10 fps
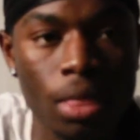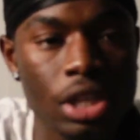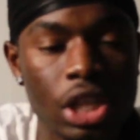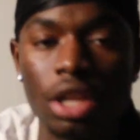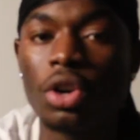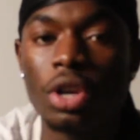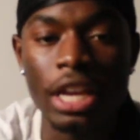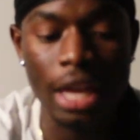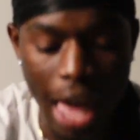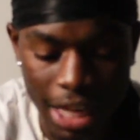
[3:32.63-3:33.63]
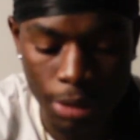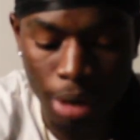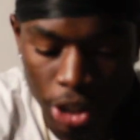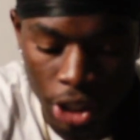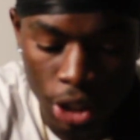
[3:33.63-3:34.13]
to learning as
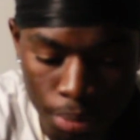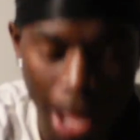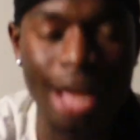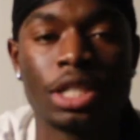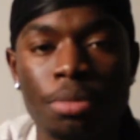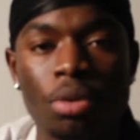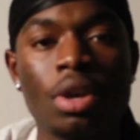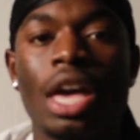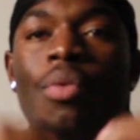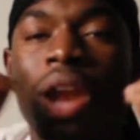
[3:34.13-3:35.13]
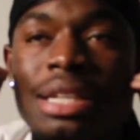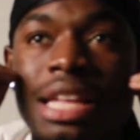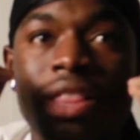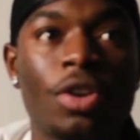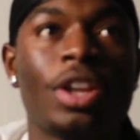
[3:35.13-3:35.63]
much as possible. And when I
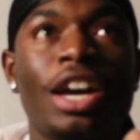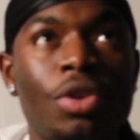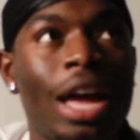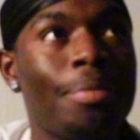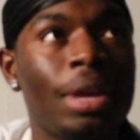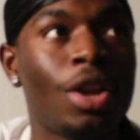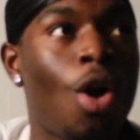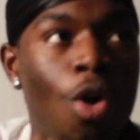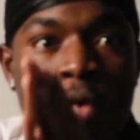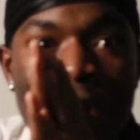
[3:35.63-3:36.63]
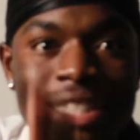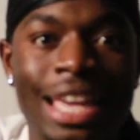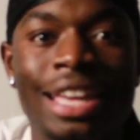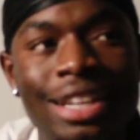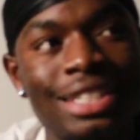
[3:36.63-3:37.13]
say learning, I do not mean, oh,
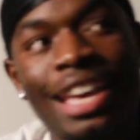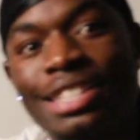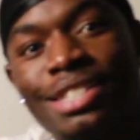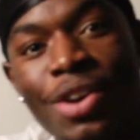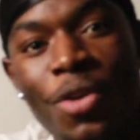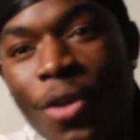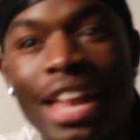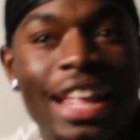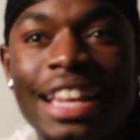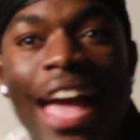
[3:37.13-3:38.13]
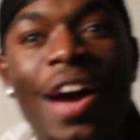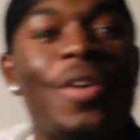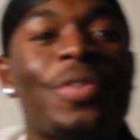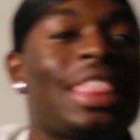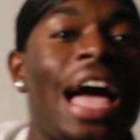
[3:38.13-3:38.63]
taking a test, writing
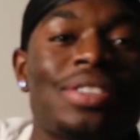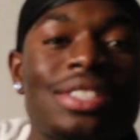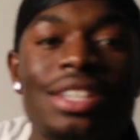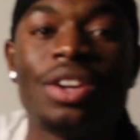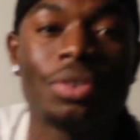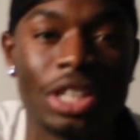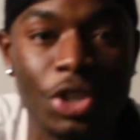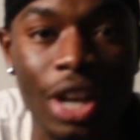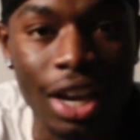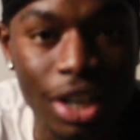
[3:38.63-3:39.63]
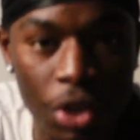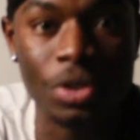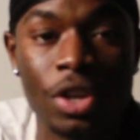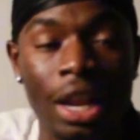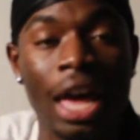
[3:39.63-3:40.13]
down thousands of notes that you're not going to use
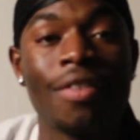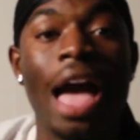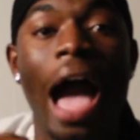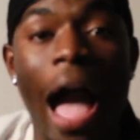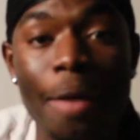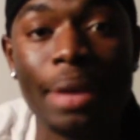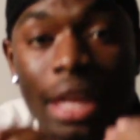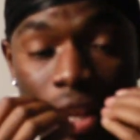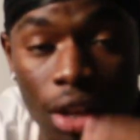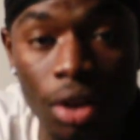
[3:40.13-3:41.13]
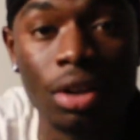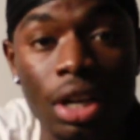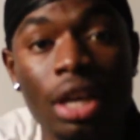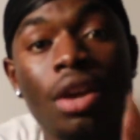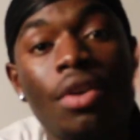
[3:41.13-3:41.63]
in your life. I mean
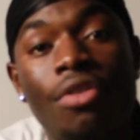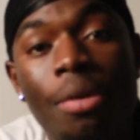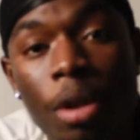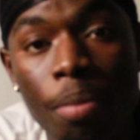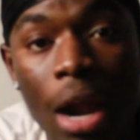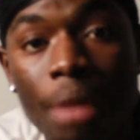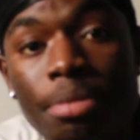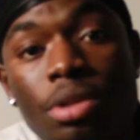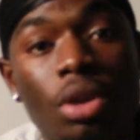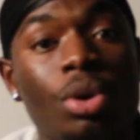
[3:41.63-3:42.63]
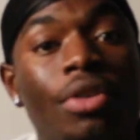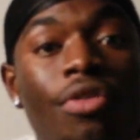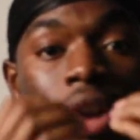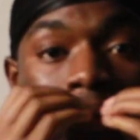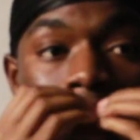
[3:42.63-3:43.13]
learning from your problems, learning
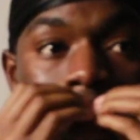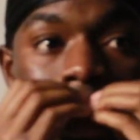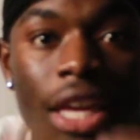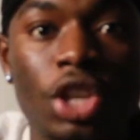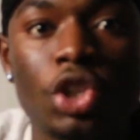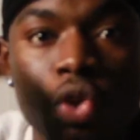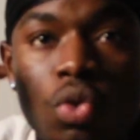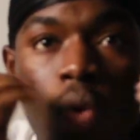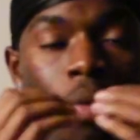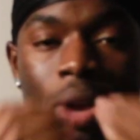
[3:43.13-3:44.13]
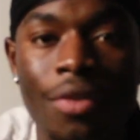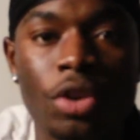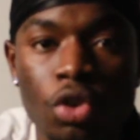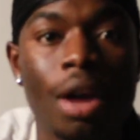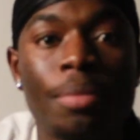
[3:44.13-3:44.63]
from the issue or whatever
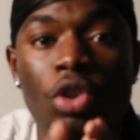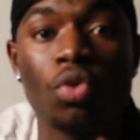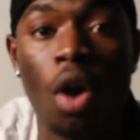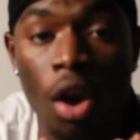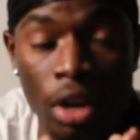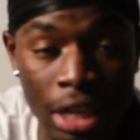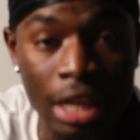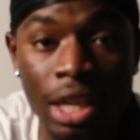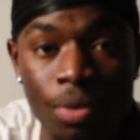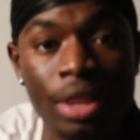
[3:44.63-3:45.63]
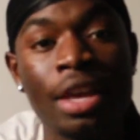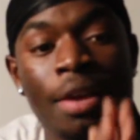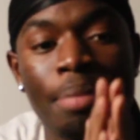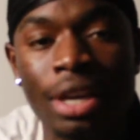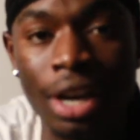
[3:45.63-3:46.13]
trauma you are dealing with.
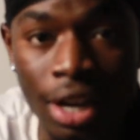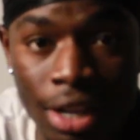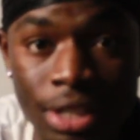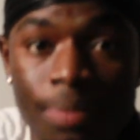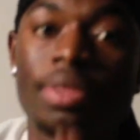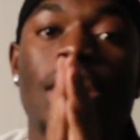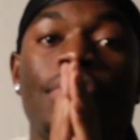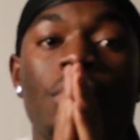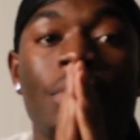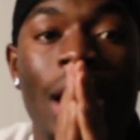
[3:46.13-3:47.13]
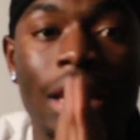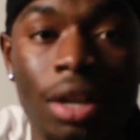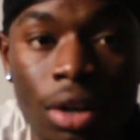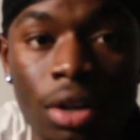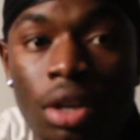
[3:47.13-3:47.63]
Because if you do not
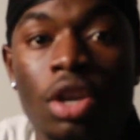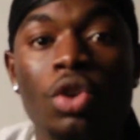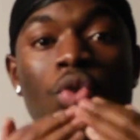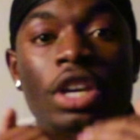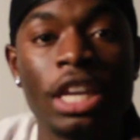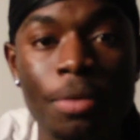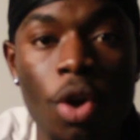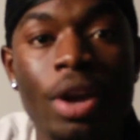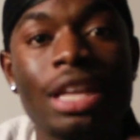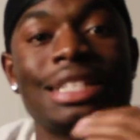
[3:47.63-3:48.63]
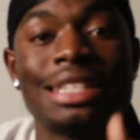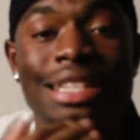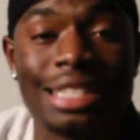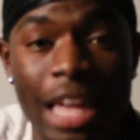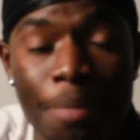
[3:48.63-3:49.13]
learn, you'll keep going into the
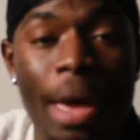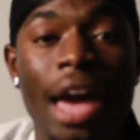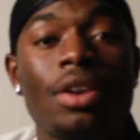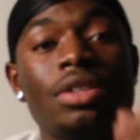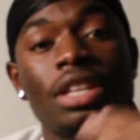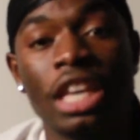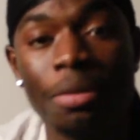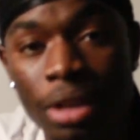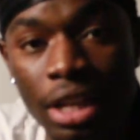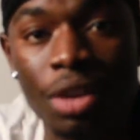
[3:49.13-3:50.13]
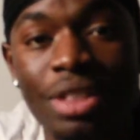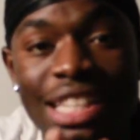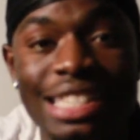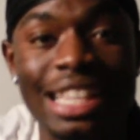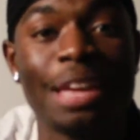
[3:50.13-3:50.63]
same patterns and keep dealing with the
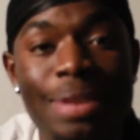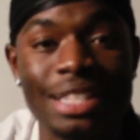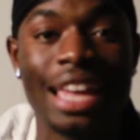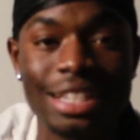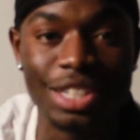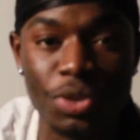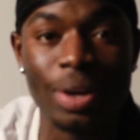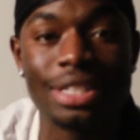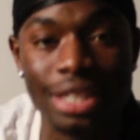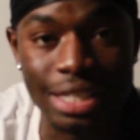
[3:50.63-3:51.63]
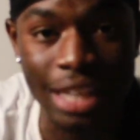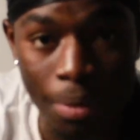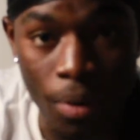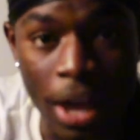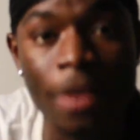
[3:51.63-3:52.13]
same exact situations the
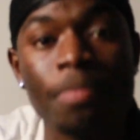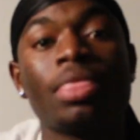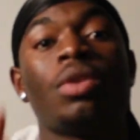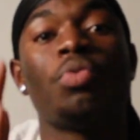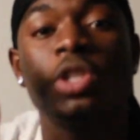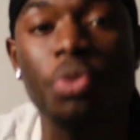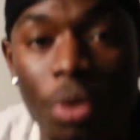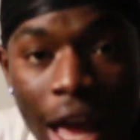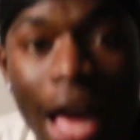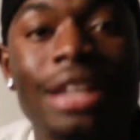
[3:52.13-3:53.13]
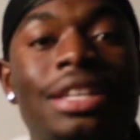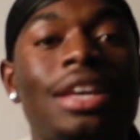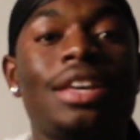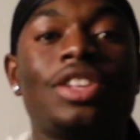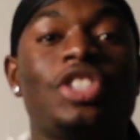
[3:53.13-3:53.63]
same way, which will not
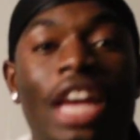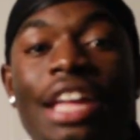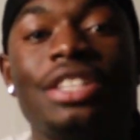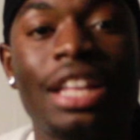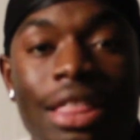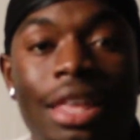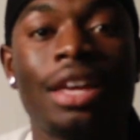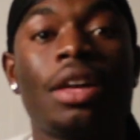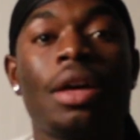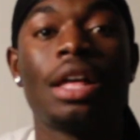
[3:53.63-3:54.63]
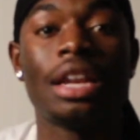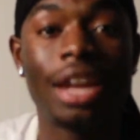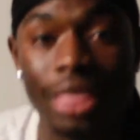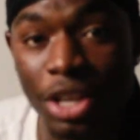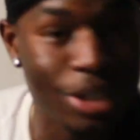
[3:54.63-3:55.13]
change anything.
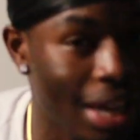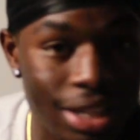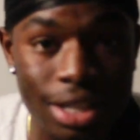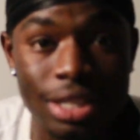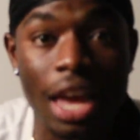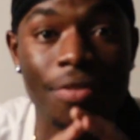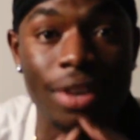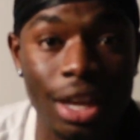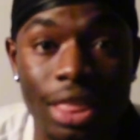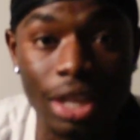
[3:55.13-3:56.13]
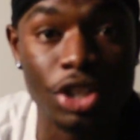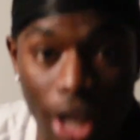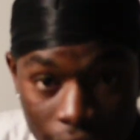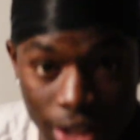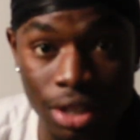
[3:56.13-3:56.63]
Nothing changes if nothing
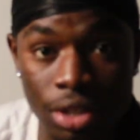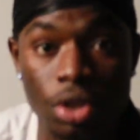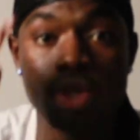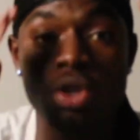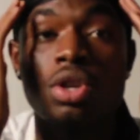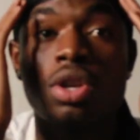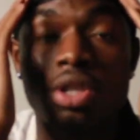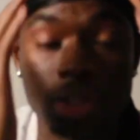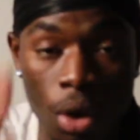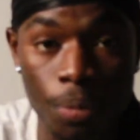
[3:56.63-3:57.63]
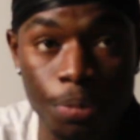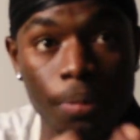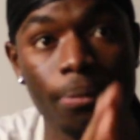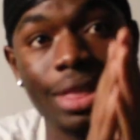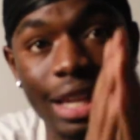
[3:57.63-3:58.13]
changes. So,
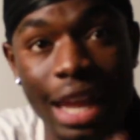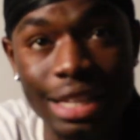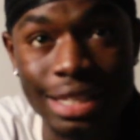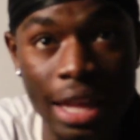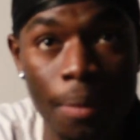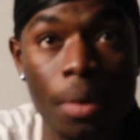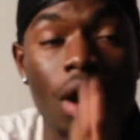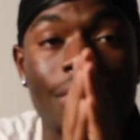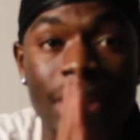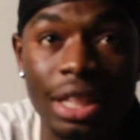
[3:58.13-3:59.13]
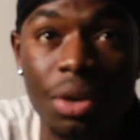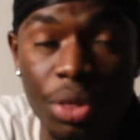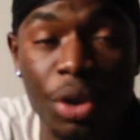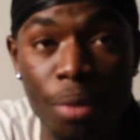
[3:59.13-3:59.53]
the next step of dealing with your